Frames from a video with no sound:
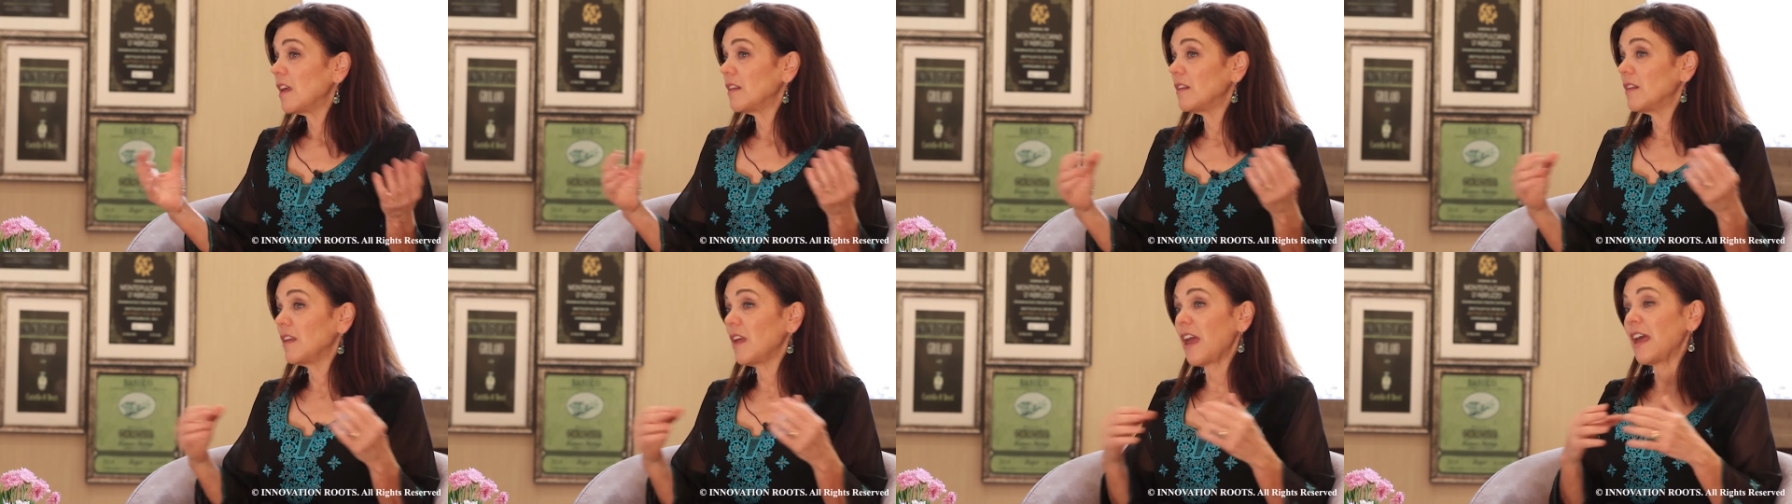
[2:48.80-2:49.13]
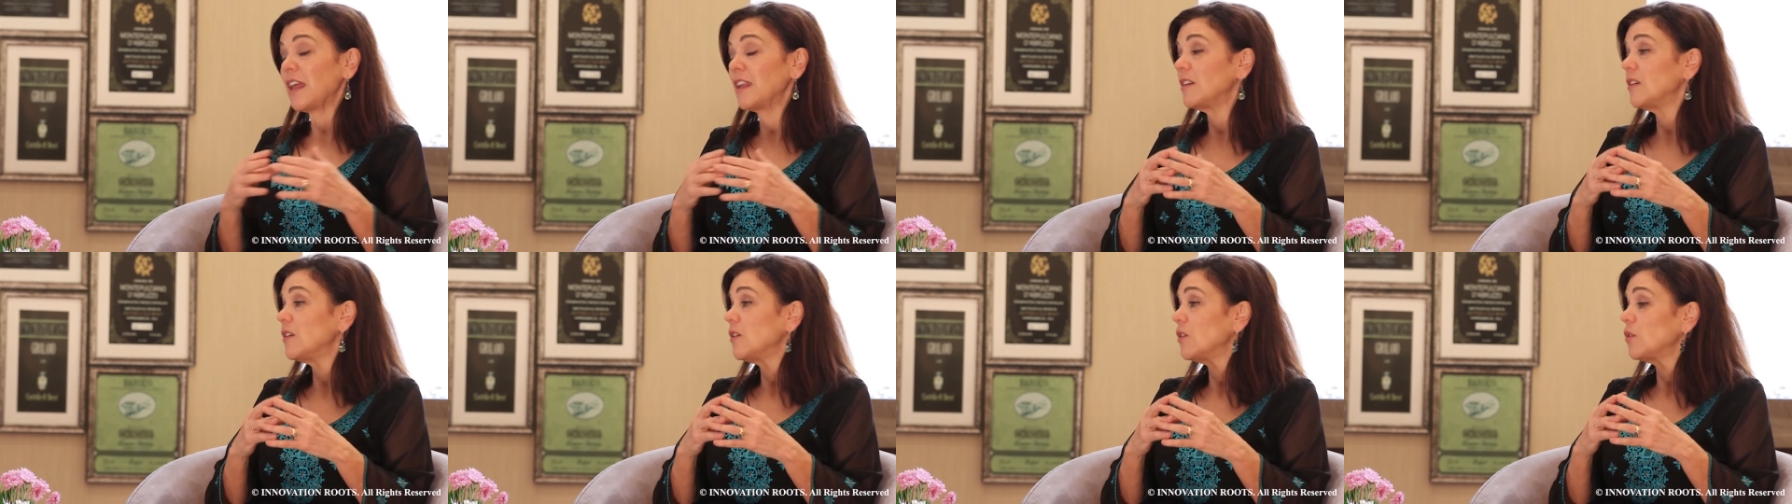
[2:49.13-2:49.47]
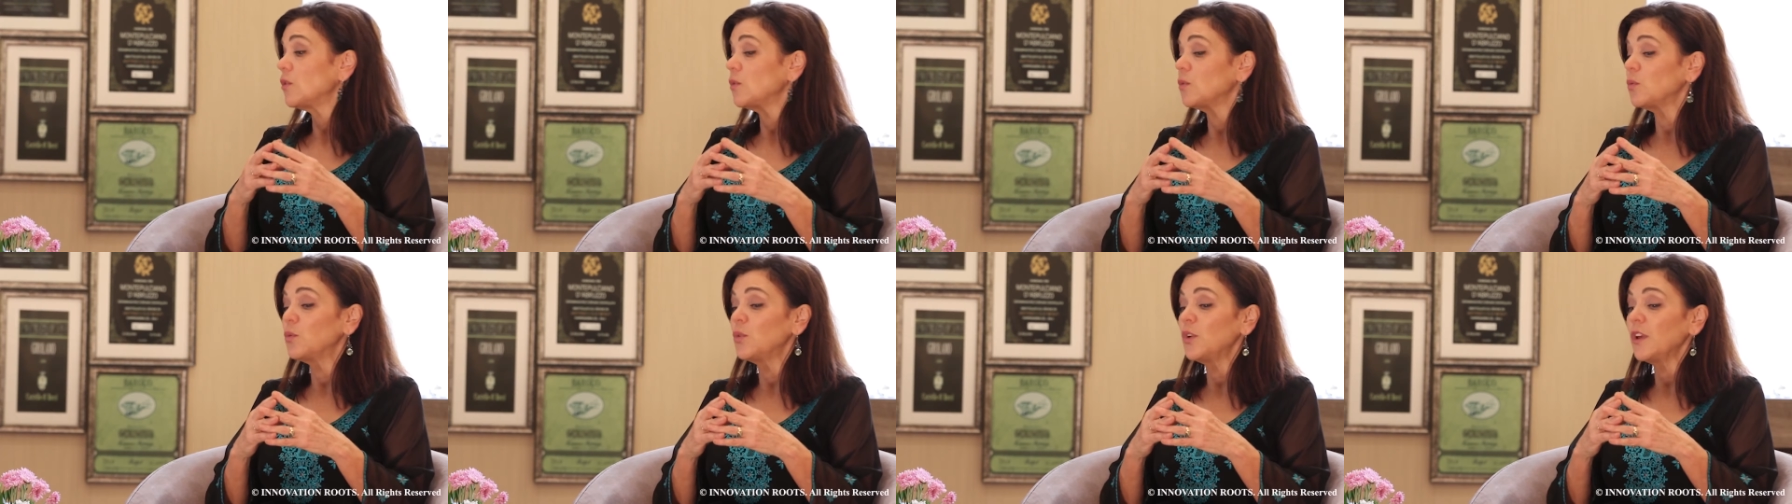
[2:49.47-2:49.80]
and
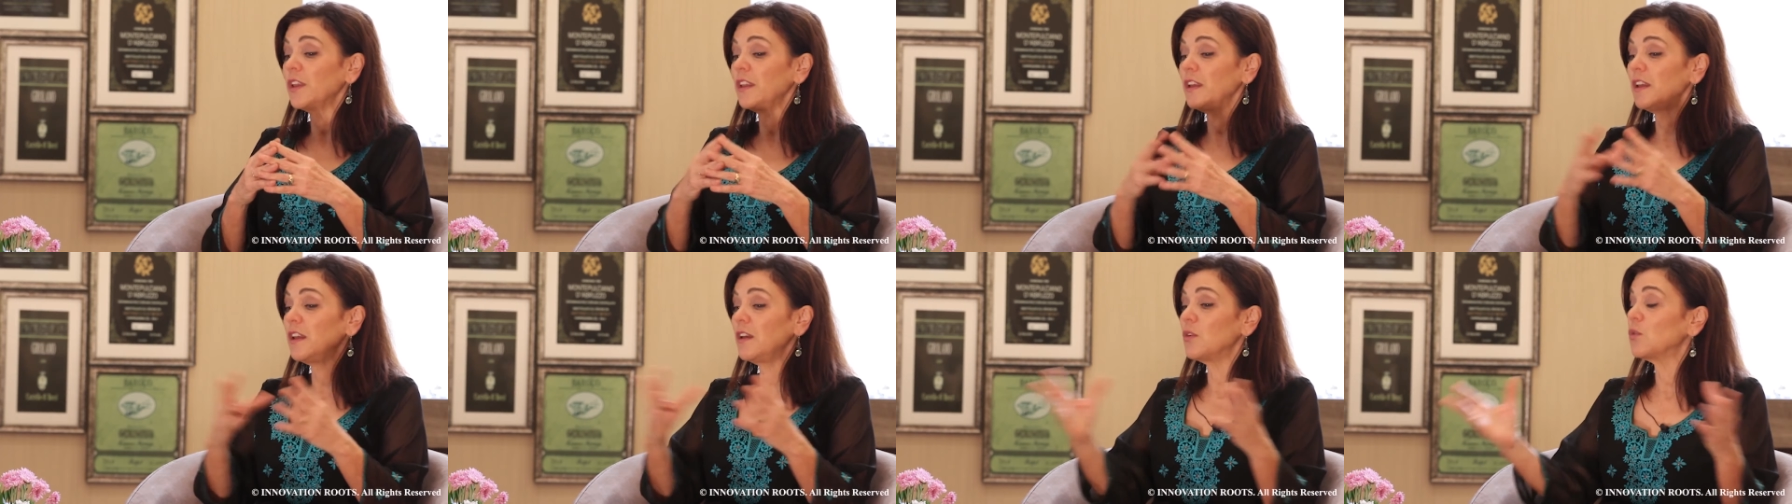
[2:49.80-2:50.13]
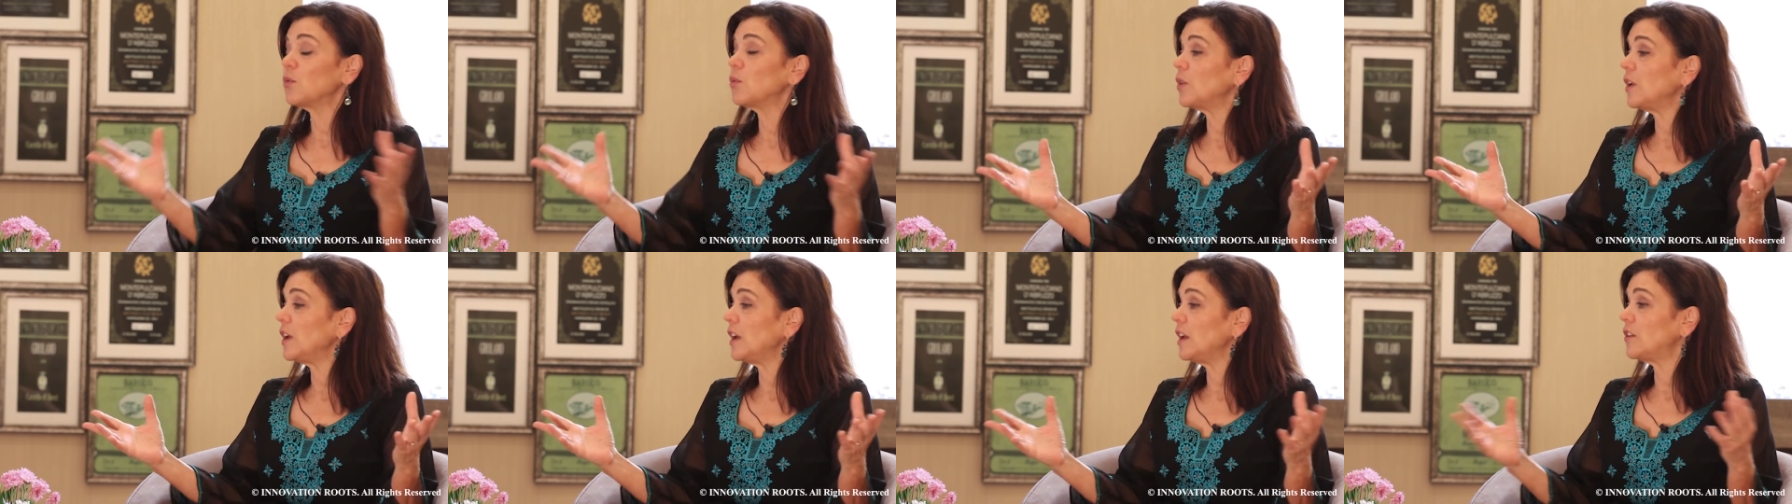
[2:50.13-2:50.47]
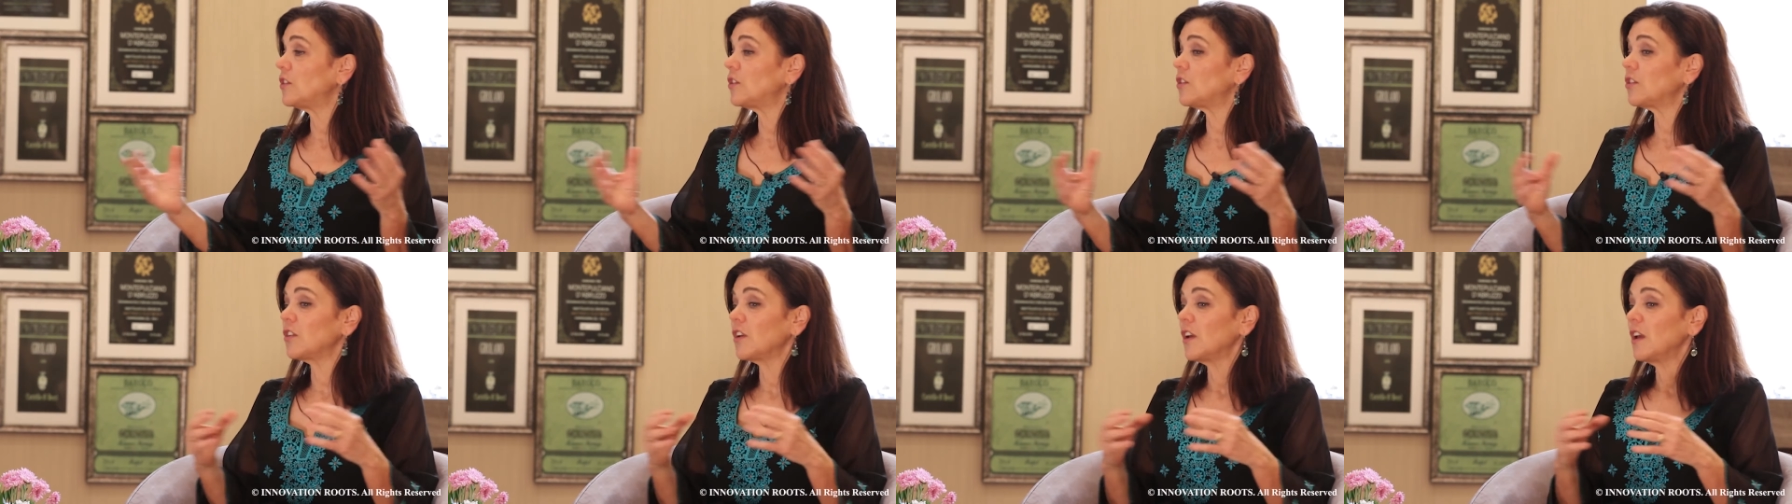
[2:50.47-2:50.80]
really
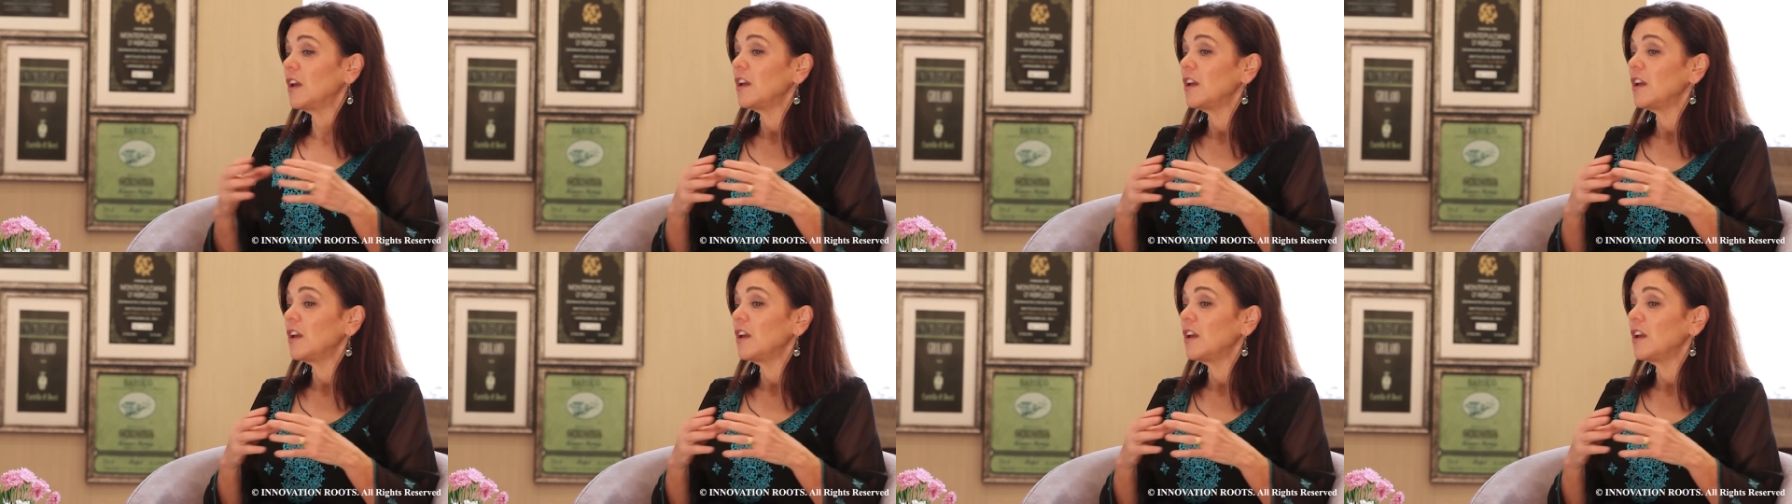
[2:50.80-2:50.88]
reach